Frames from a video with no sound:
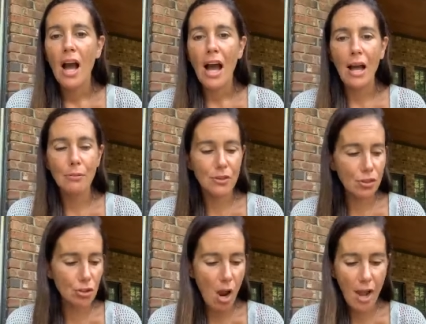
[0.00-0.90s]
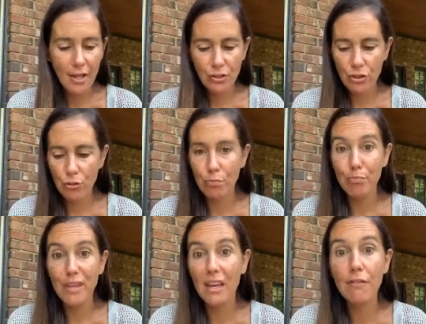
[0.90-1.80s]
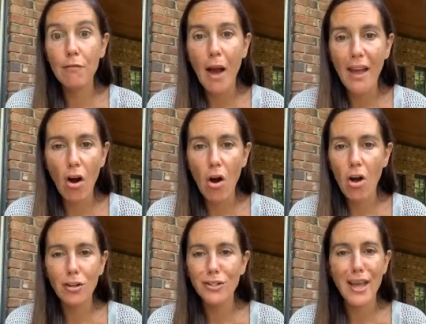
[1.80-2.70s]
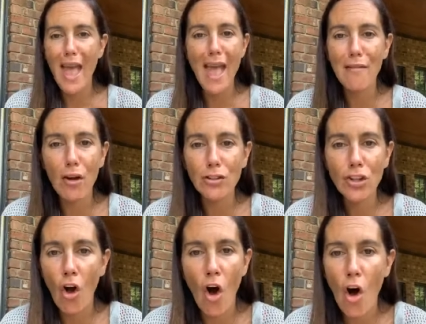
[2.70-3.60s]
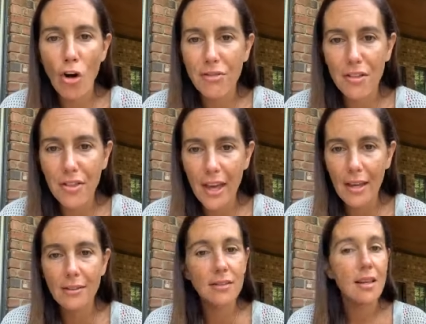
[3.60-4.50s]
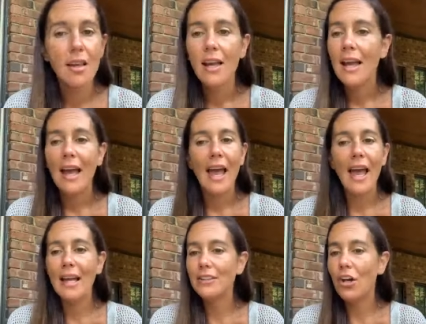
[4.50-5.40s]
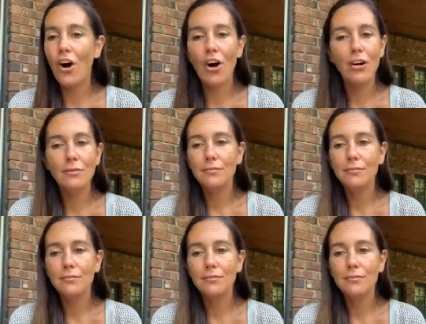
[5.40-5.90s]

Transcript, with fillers: I was trying to give my all to to all the things, and y'all,